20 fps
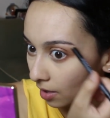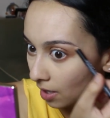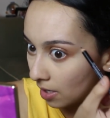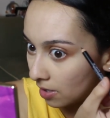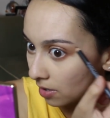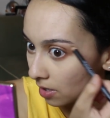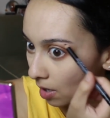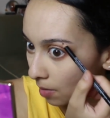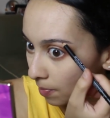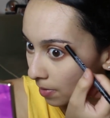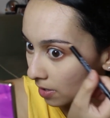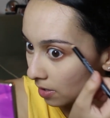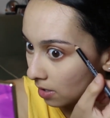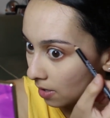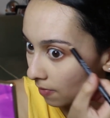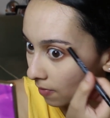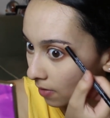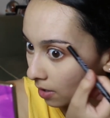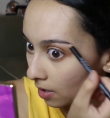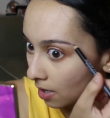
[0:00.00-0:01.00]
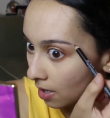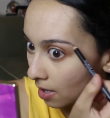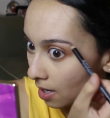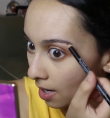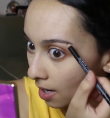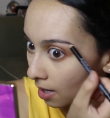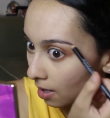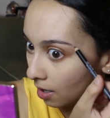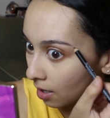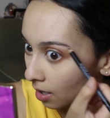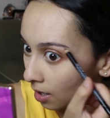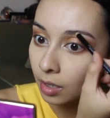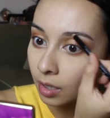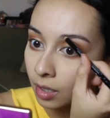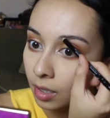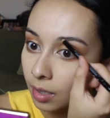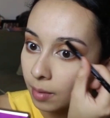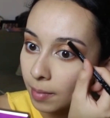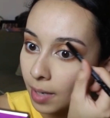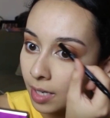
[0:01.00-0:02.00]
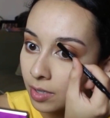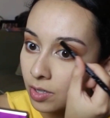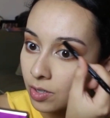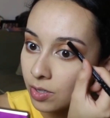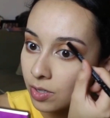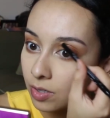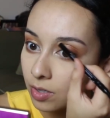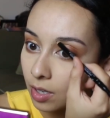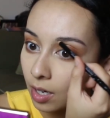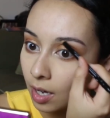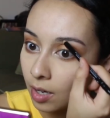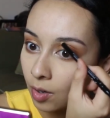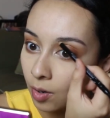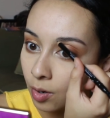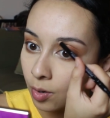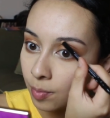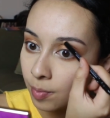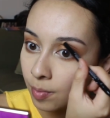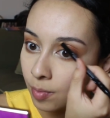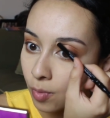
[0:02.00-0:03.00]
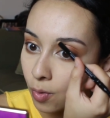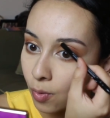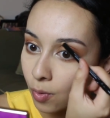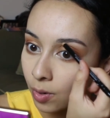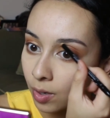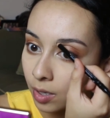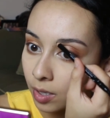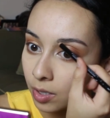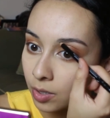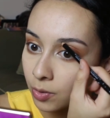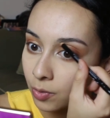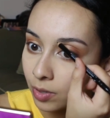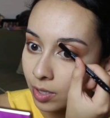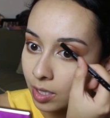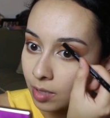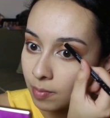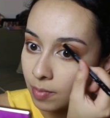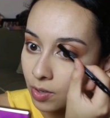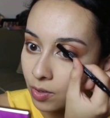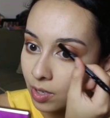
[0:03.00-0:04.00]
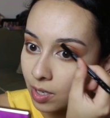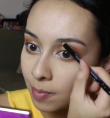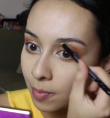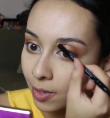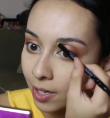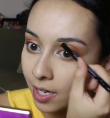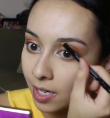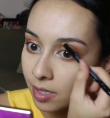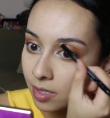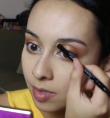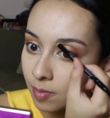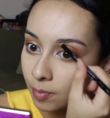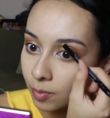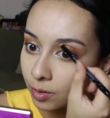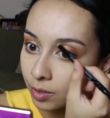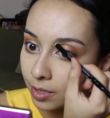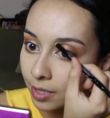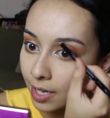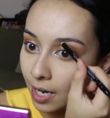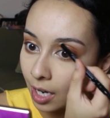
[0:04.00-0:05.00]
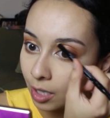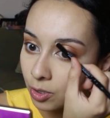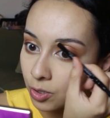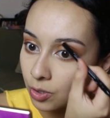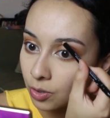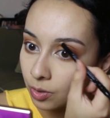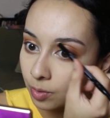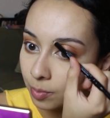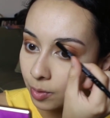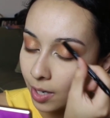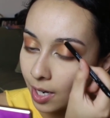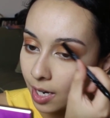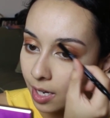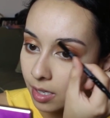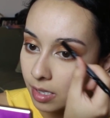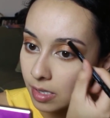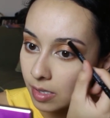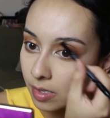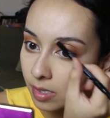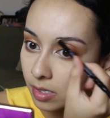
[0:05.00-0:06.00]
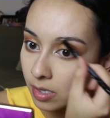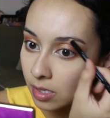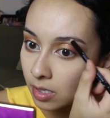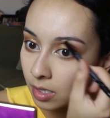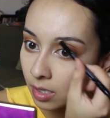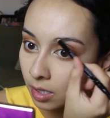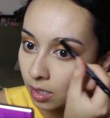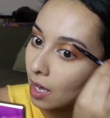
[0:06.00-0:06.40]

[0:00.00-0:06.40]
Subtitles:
They sell Pacifica there. I hope more green beauty brands, more natural brands,